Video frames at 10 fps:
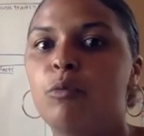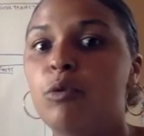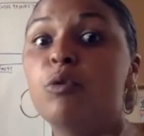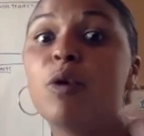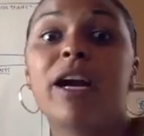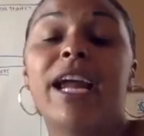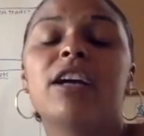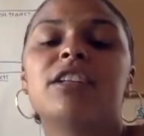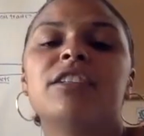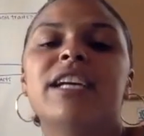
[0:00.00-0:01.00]
who our
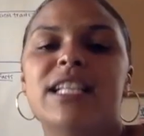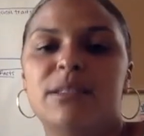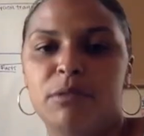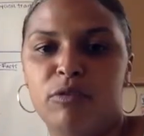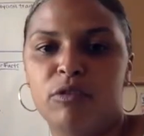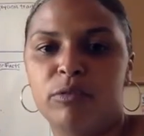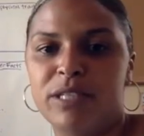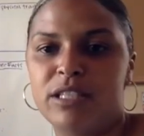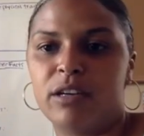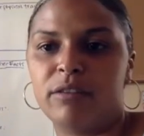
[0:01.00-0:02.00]
character is before we
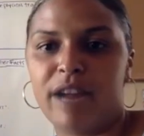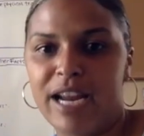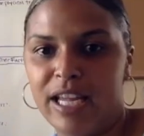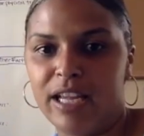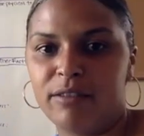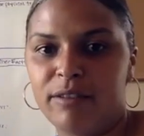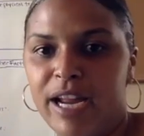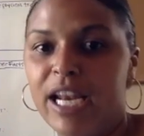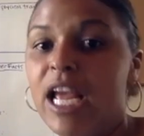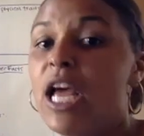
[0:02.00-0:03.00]
start writing, right?